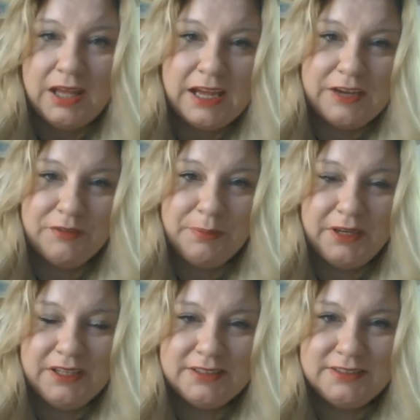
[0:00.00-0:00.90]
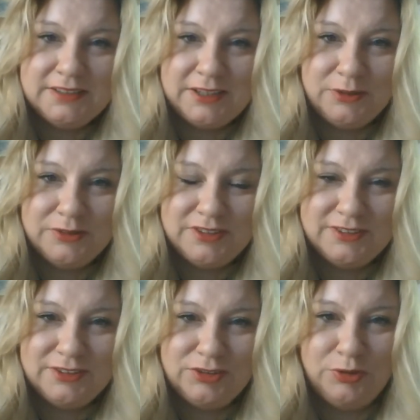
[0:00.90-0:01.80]
Hi everybody, it's the dental
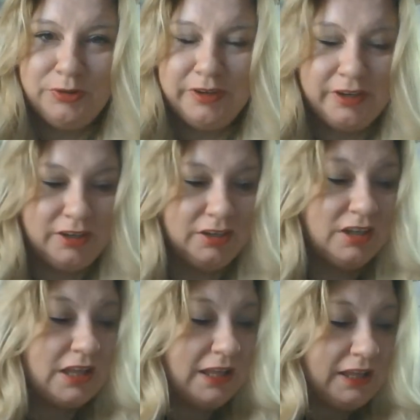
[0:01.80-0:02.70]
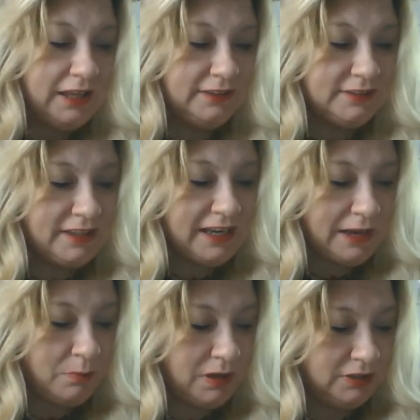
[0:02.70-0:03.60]
assistant tutor here, and today I
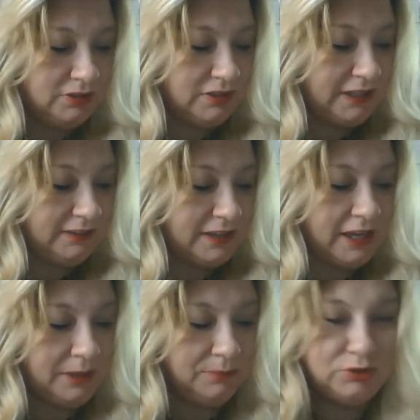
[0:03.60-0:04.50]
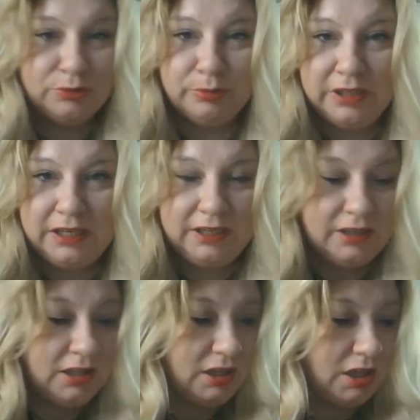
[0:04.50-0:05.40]
wanted to take time to read
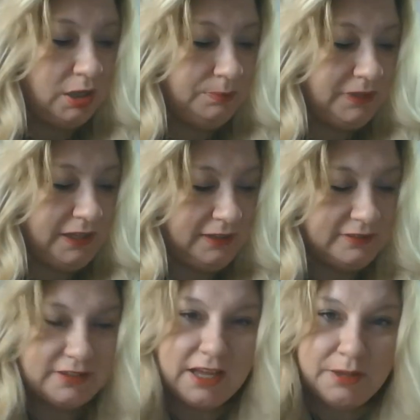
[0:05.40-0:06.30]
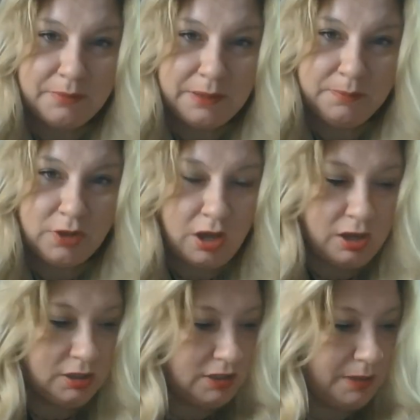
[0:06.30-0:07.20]
updates on my
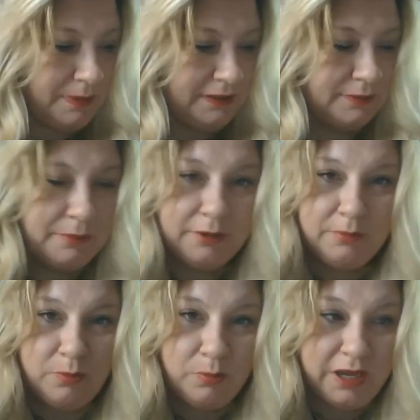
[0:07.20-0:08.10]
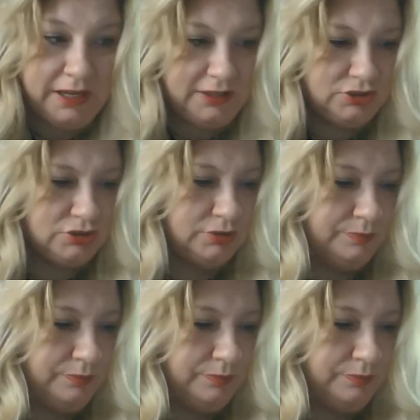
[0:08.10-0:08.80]
blog about the minimum wage.